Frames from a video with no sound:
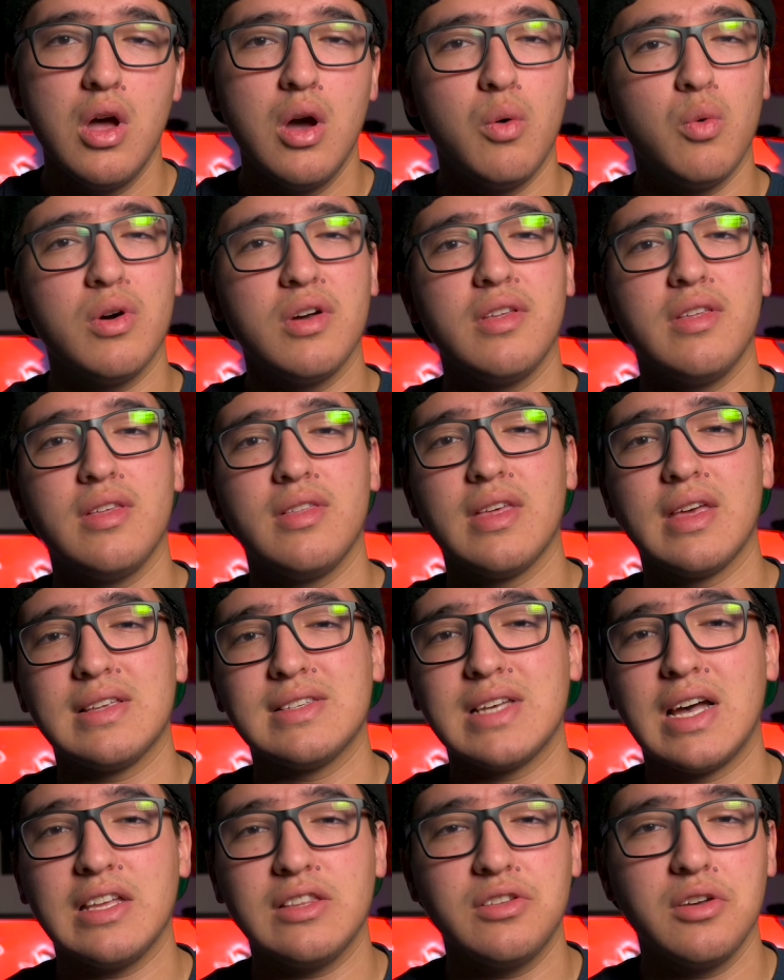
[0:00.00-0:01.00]
One of the
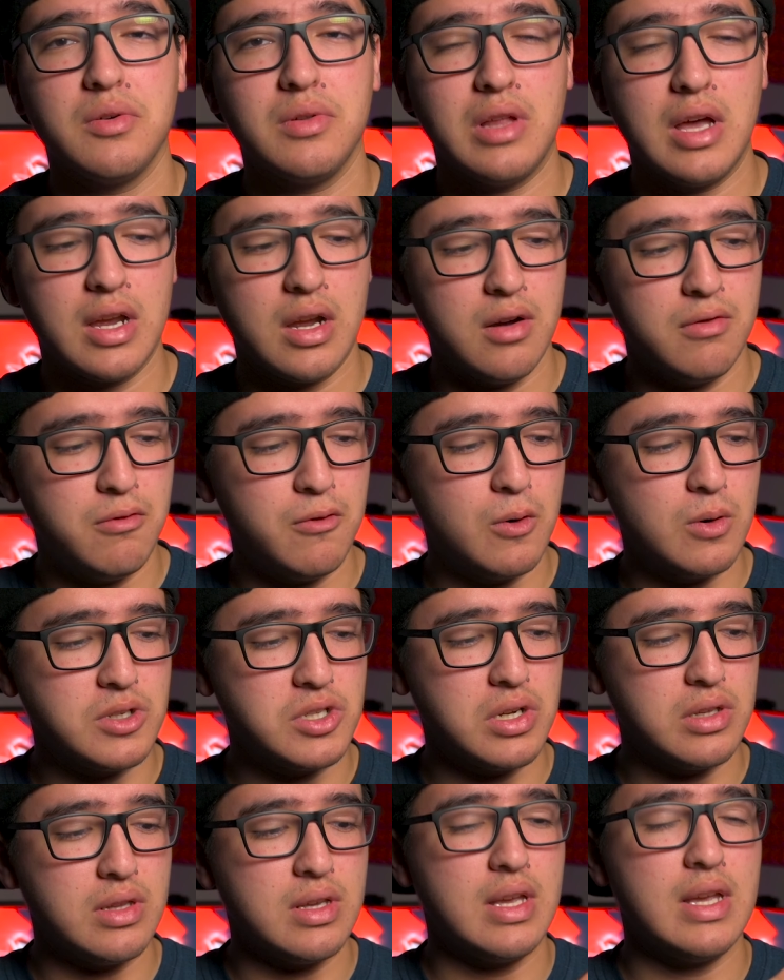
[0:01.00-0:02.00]
things I don't like,
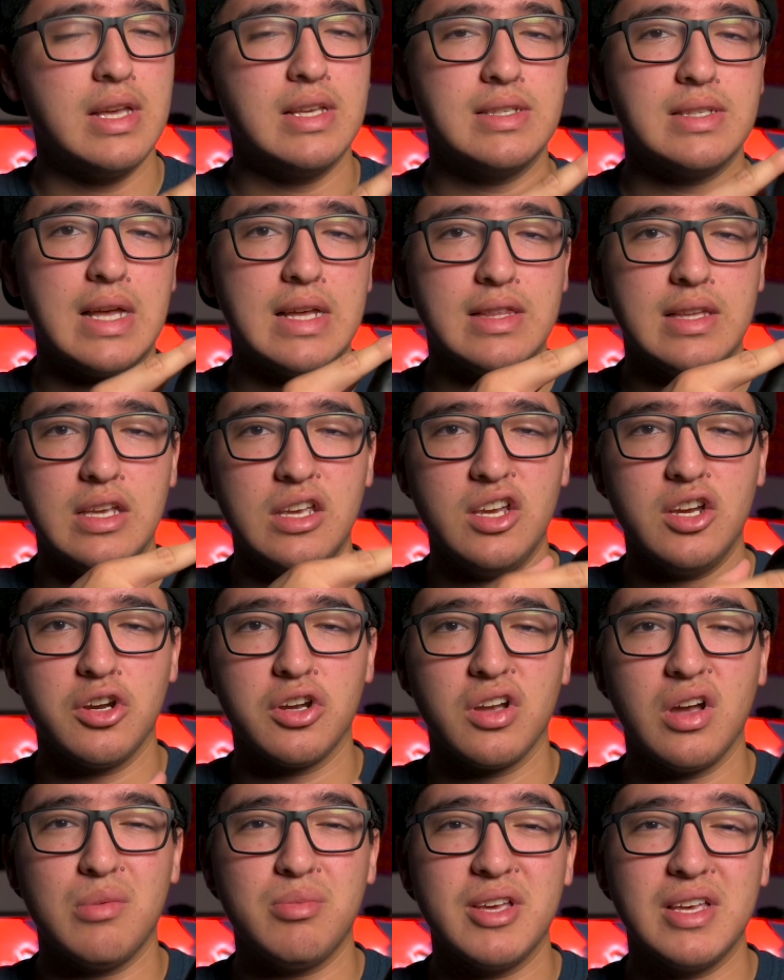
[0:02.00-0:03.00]
unfortunately, is that the ear
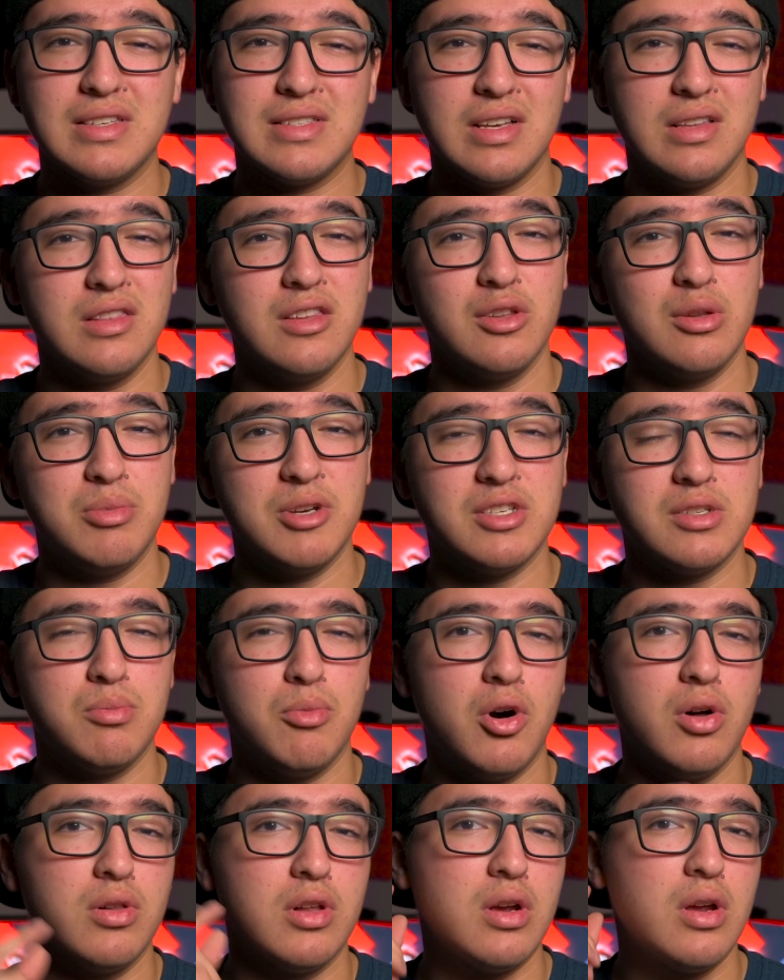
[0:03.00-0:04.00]
cup is a little bit
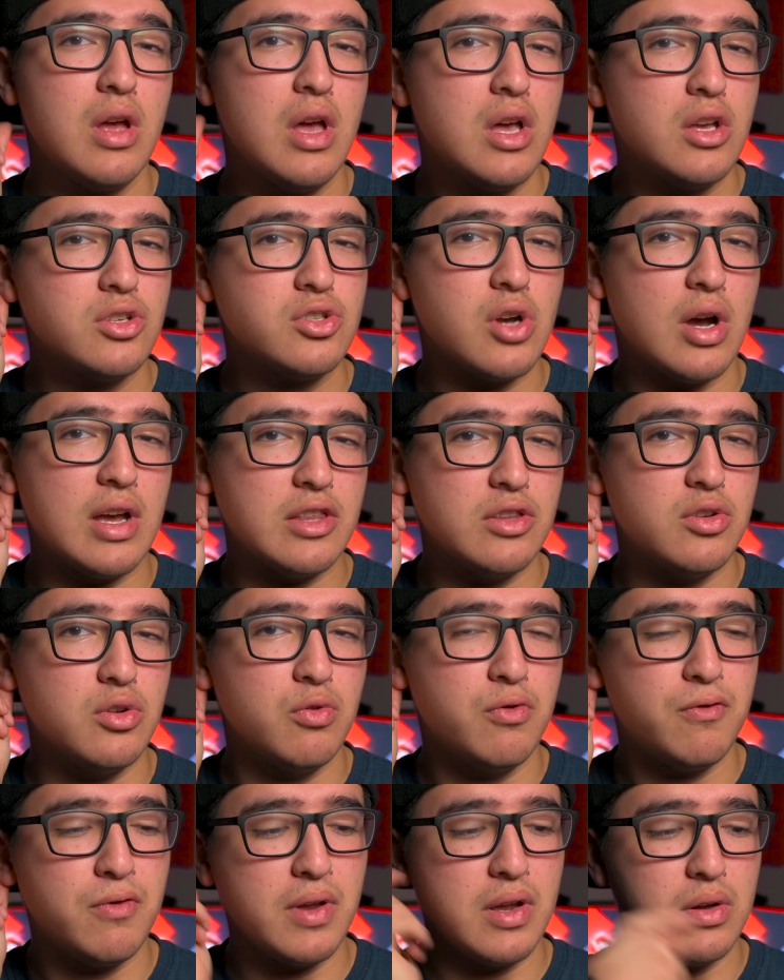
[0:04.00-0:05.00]
smaller, so I do
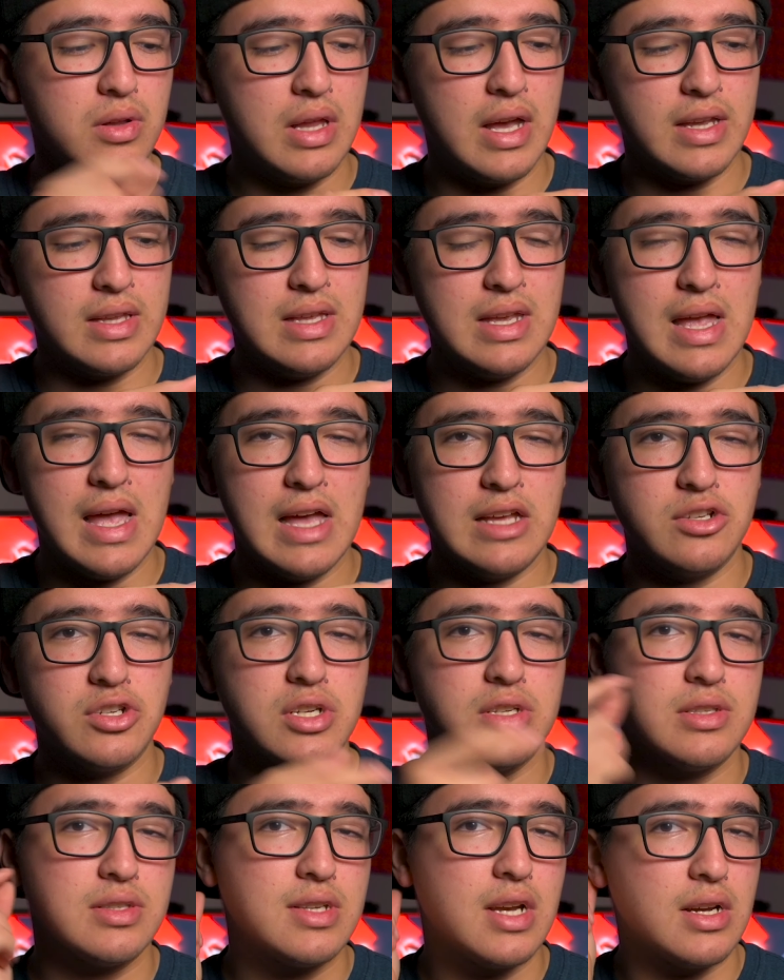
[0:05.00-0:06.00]
feel like the
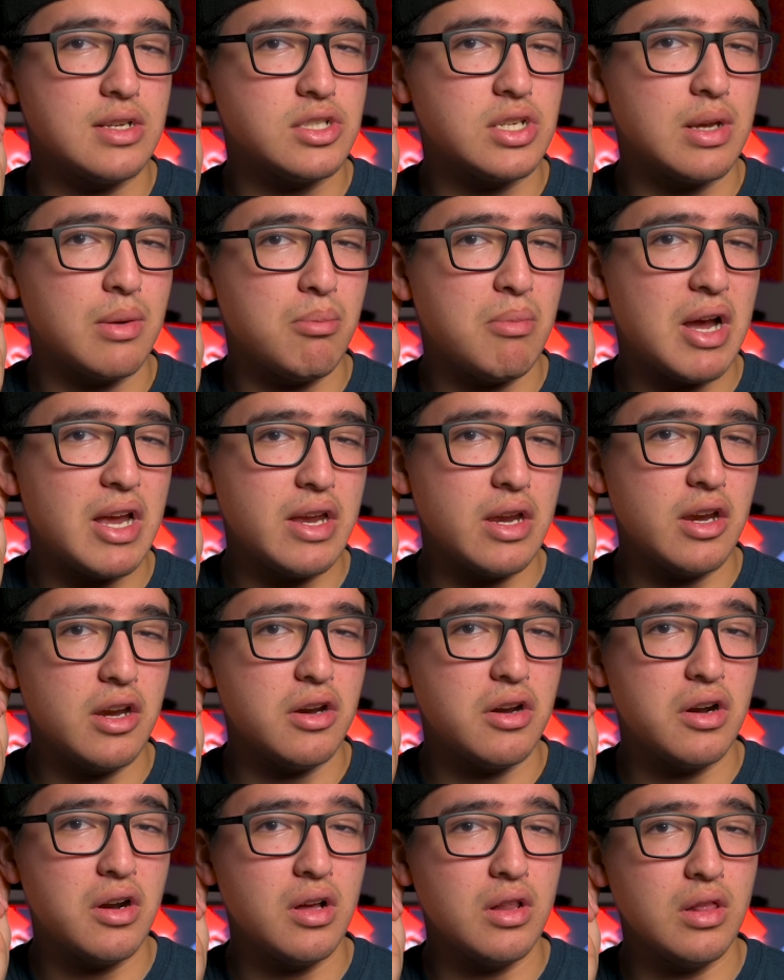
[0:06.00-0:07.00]
edges touching my
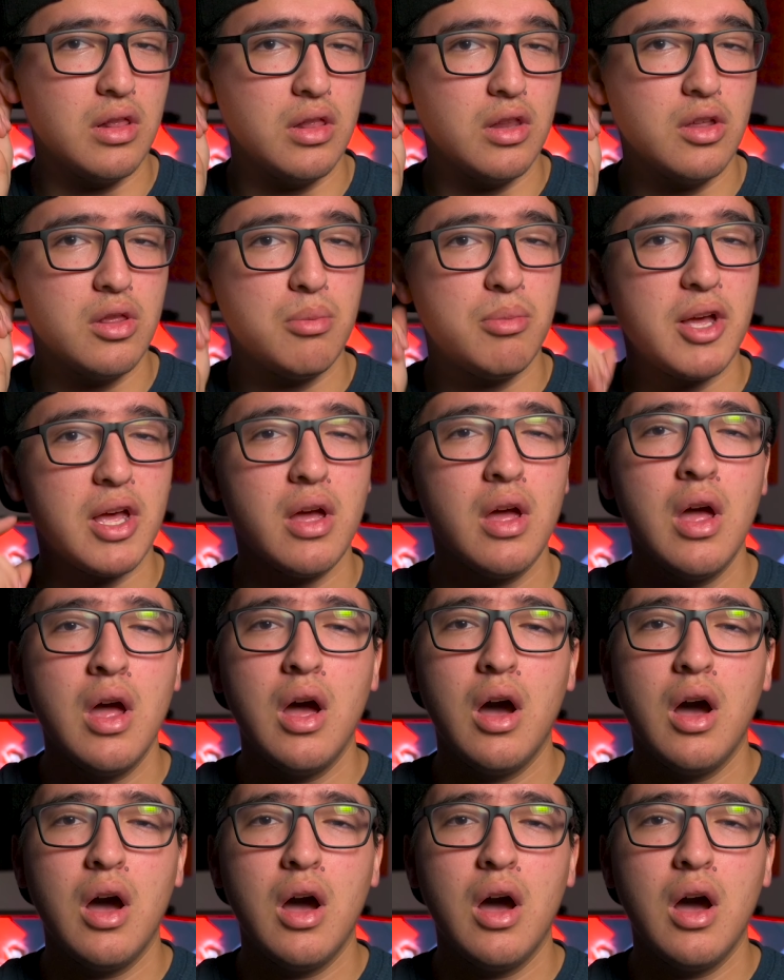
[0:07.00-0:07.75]
ear a little bit,